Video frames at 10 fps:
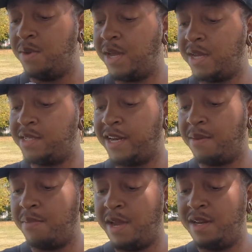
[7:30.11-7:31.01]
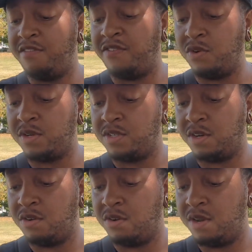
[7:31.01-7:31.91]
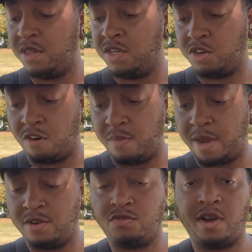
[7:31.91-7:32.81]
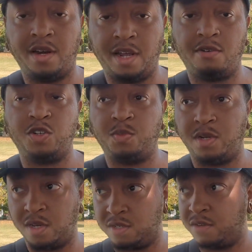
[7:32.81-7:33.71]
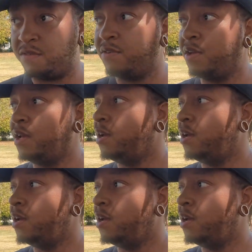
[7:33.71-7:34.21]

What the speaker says: But like I said, I'm mainly focusing on the Charmanders right now, just because of